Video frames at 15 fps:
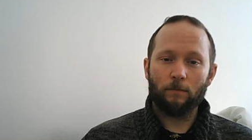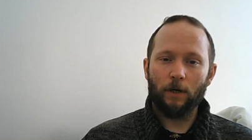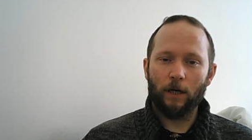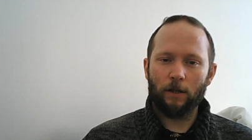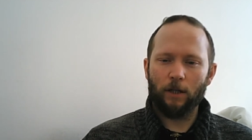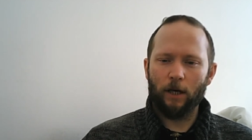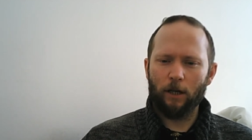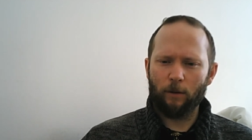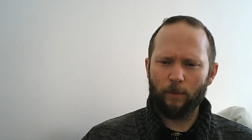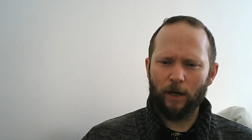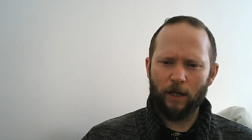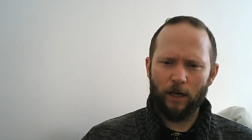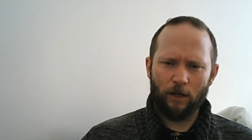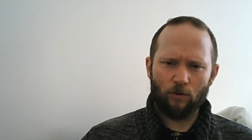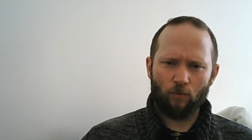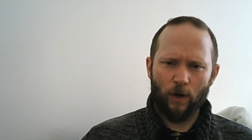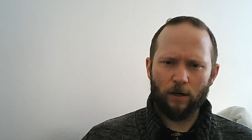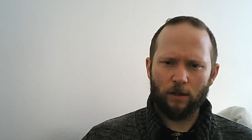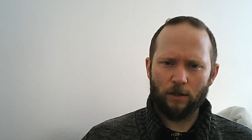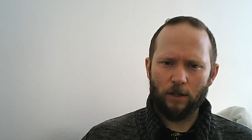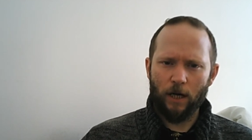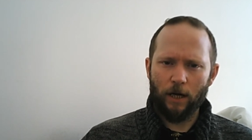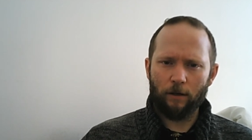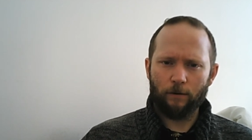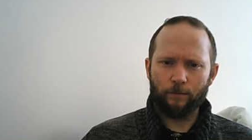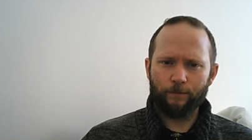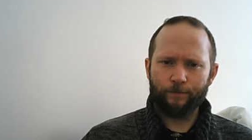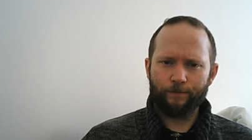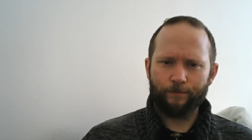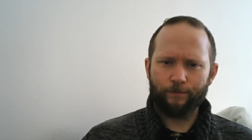at the end of my days reconcile.
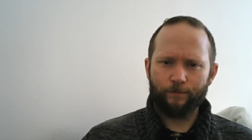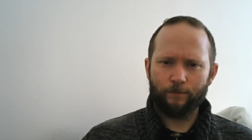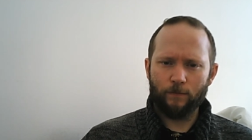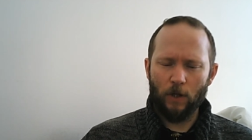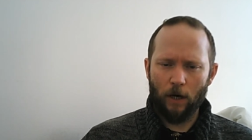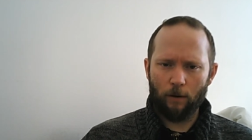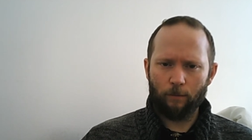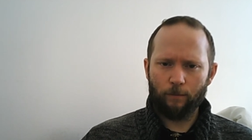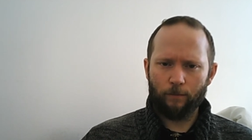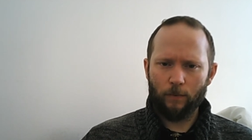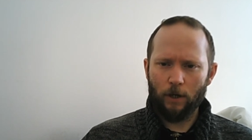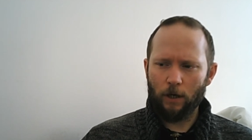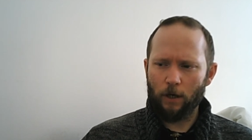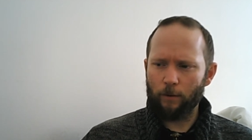No. no.